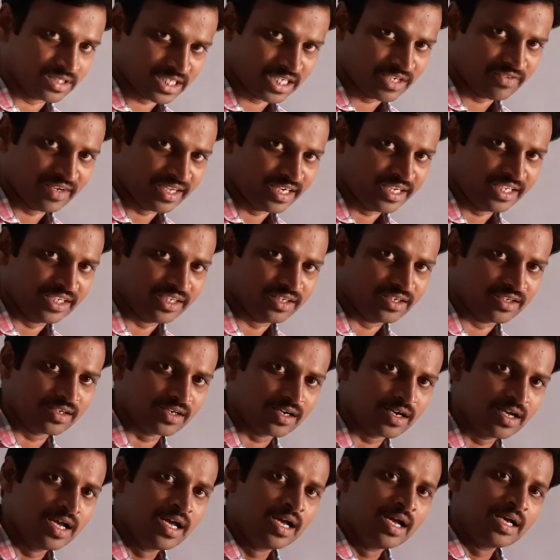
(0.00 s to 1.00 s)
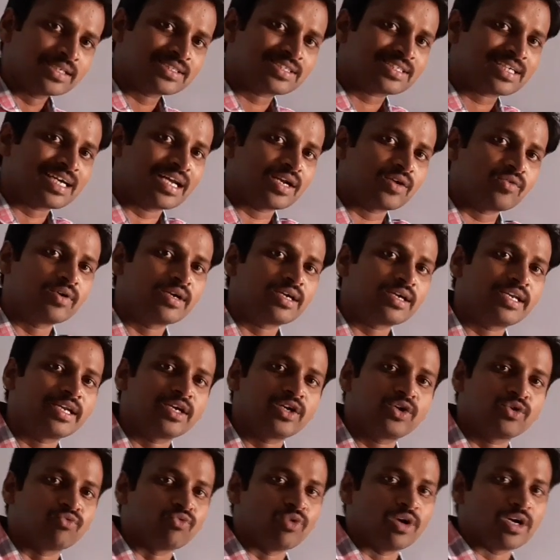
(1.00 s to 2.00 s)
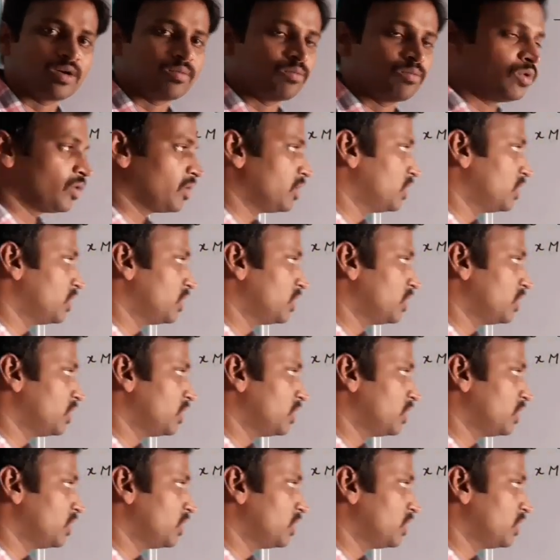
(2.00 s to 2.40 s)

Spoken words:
was given here. It's converting to 1